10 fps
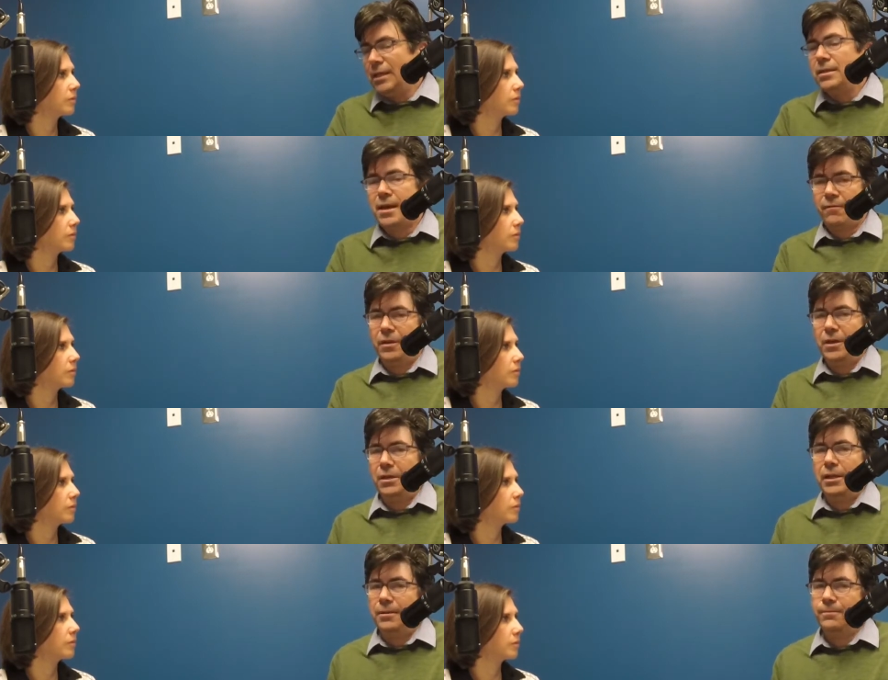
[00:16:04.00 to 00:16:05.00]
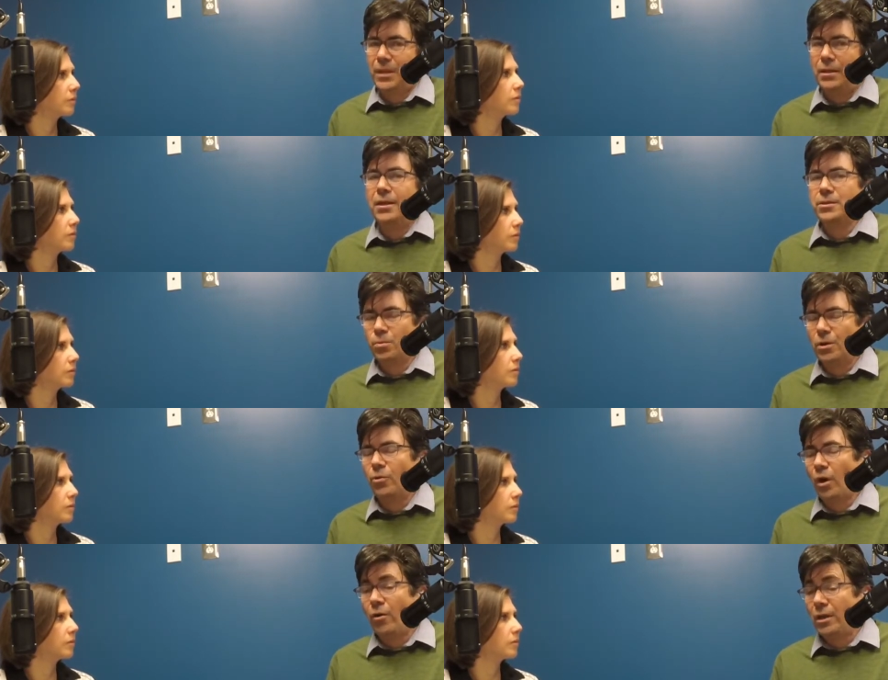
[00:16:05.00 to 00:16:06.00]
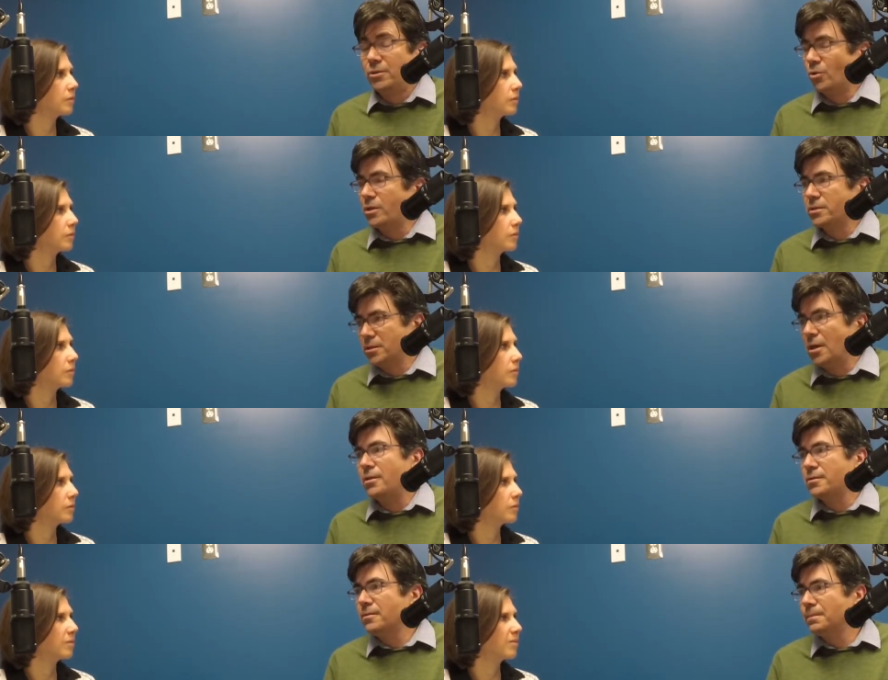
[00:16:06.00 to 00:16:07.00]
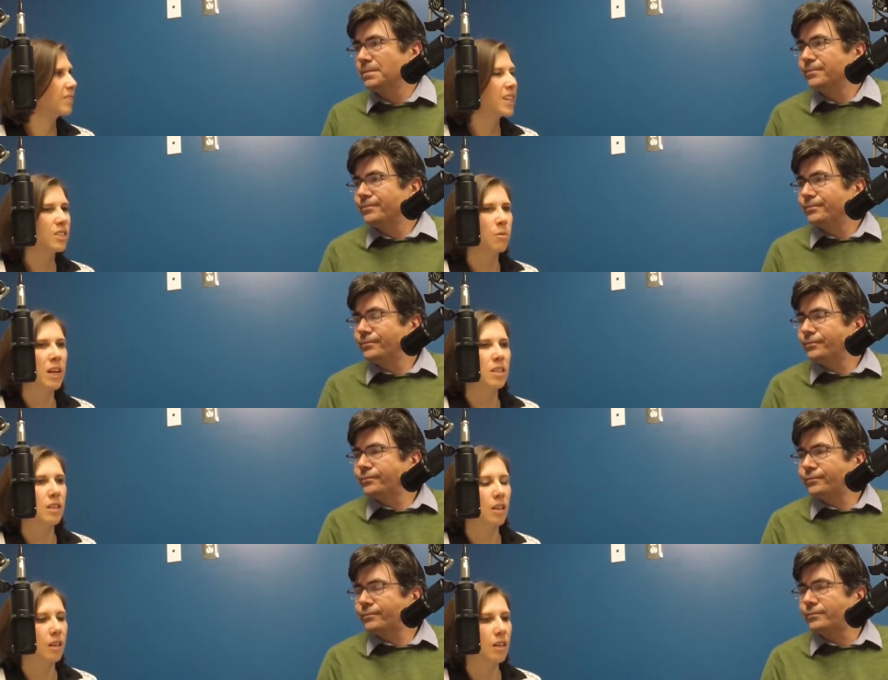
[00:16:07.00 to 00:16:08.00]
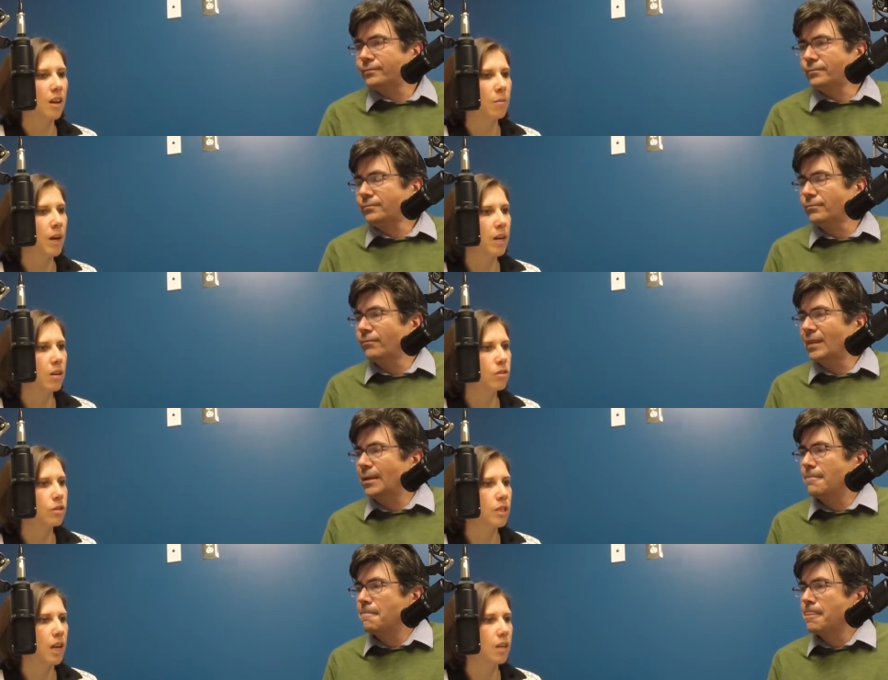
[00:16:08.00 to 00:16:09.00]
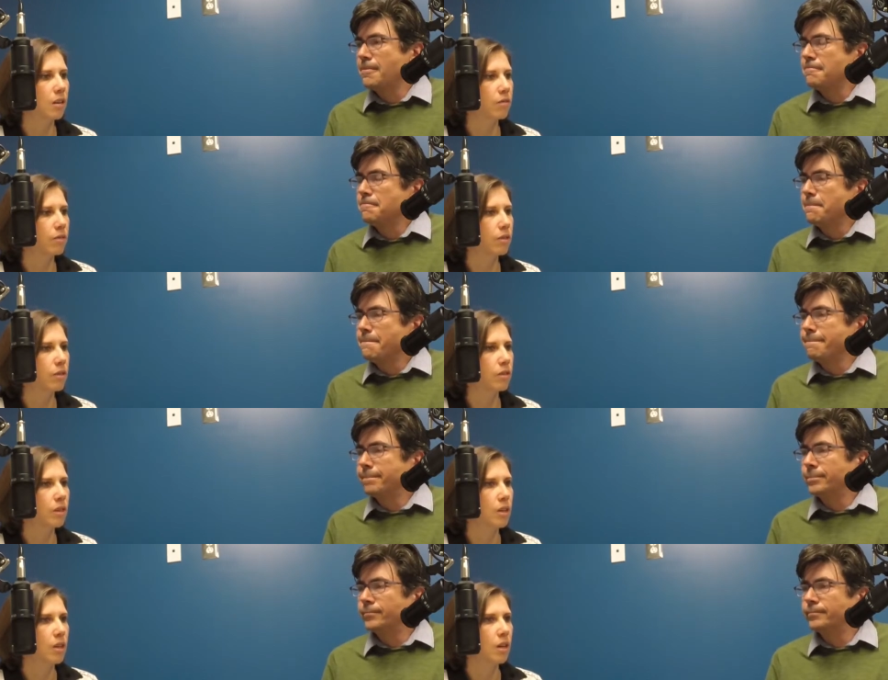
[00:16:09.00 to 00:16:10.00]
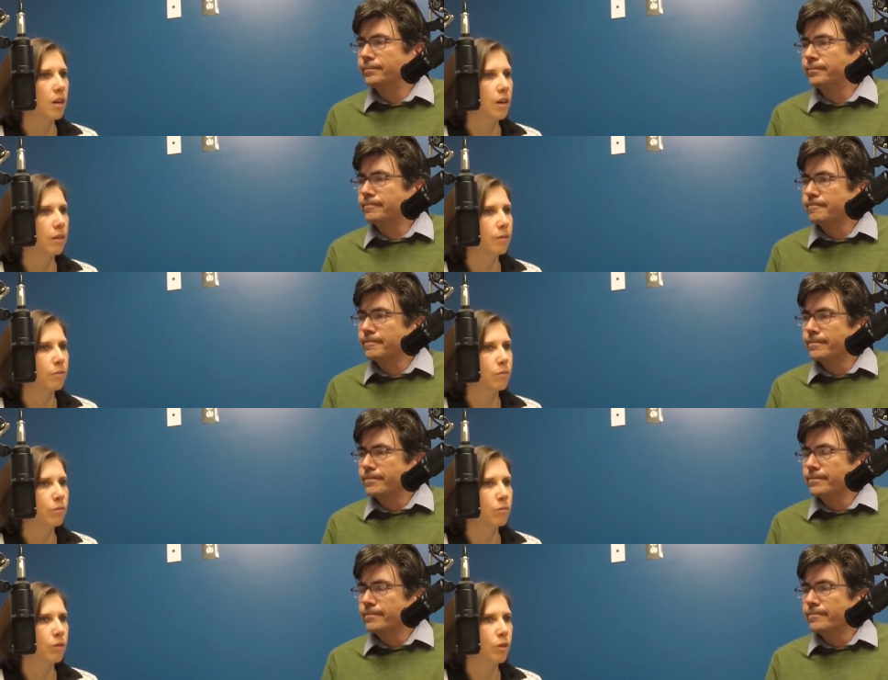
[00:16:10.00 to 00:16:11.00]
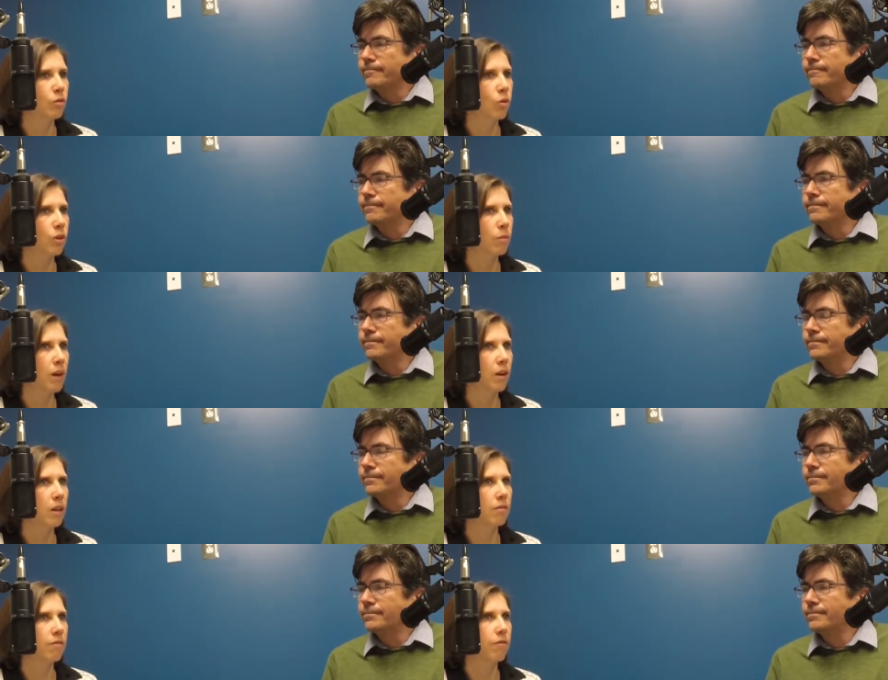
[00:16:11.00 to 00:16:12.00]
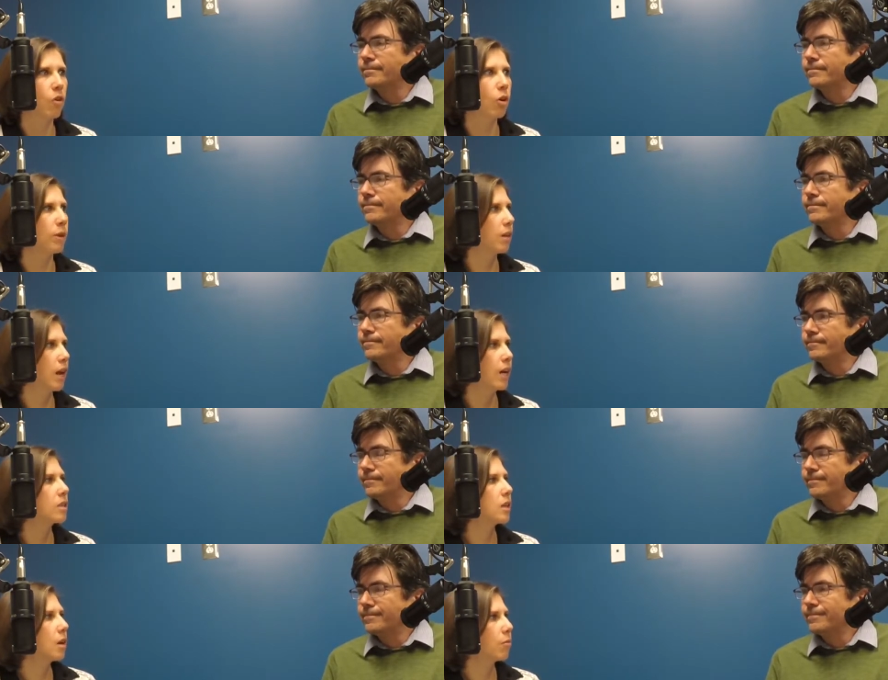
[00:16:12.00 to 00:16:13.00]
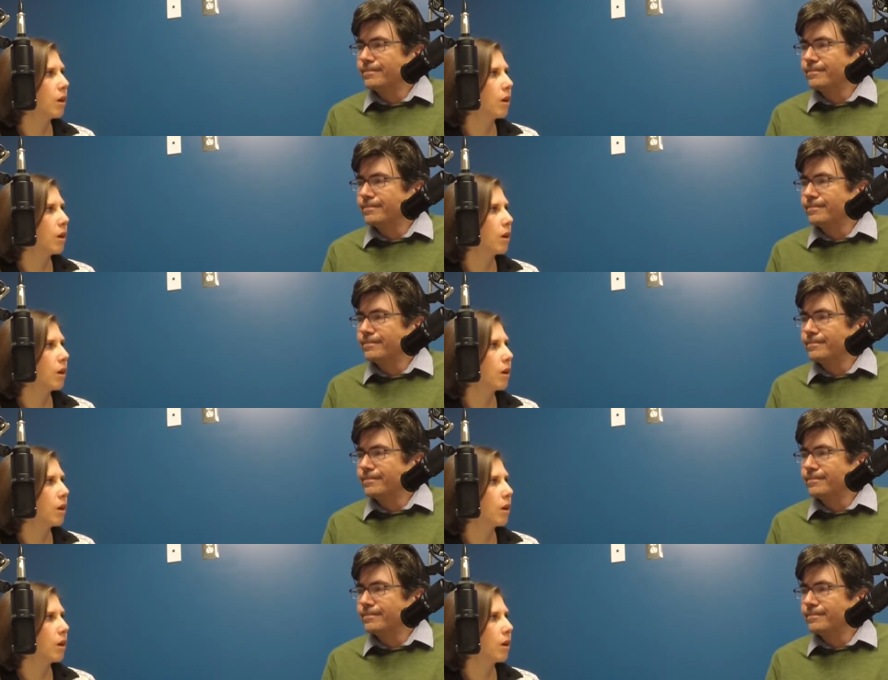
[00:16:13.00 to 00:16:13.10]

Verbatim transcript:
Speaker 1: indefinitely. And that's what Agrarian Trust does.
Speaker 2: That's amazing. Yeah, my understanding of the um, the North American farming landscape